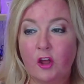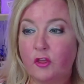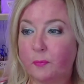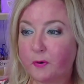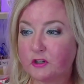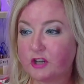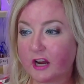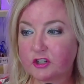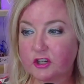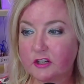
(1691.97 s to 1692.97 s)
The
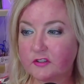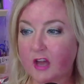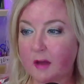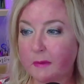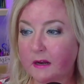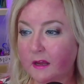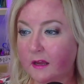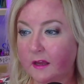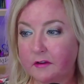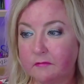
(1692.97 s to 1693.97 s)
projection is coming
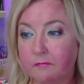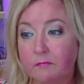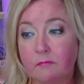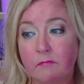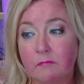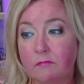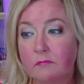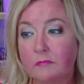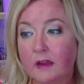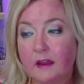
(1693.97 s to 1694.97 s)
in.
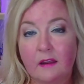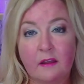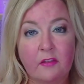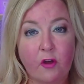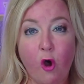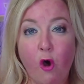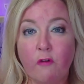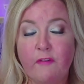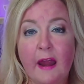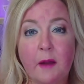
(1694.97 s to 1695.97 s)
The whole
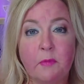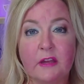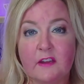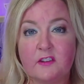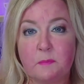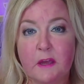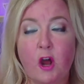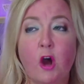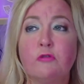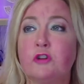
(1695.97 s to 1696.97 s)
family has been,
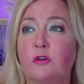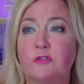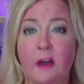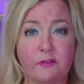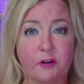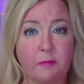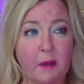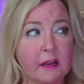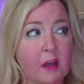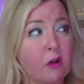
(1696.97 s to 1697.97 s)
oh, Joe's after her
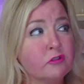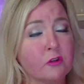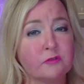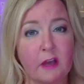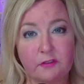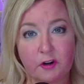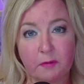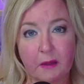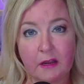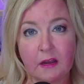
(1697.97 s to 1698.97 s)
money. Oh, Joe's after her
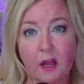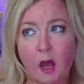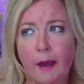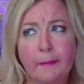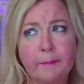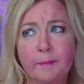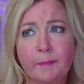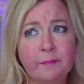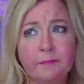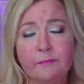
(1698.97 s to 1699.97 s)
money.
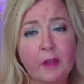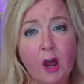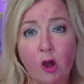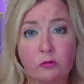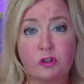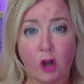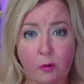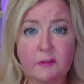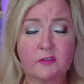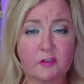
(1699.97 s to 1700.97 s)
No,
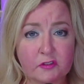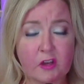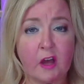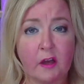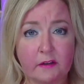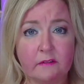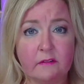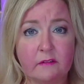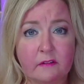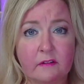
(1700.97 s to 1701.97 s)
Joe is the son
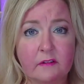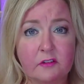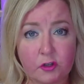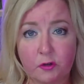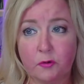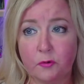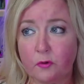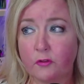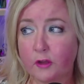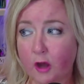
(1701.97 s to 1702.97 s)
to
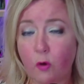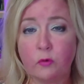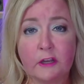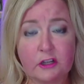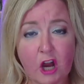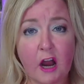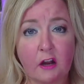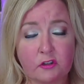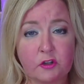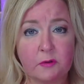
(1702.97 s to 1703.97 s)
the only
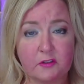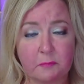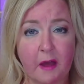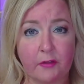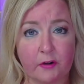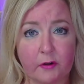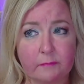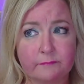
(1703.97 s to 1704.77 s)
child to his mother,